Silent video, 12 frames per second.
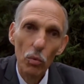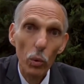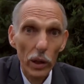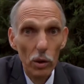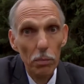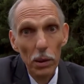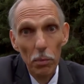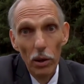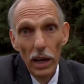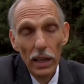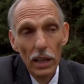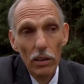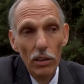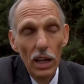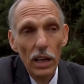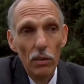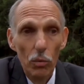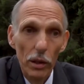Whether people like it or
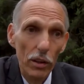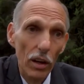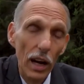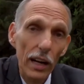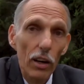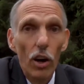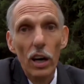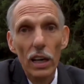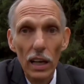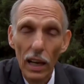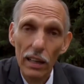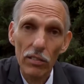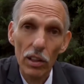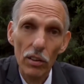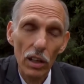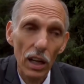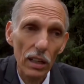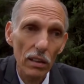not, whether hierarchy likes it
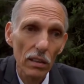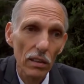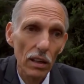or not,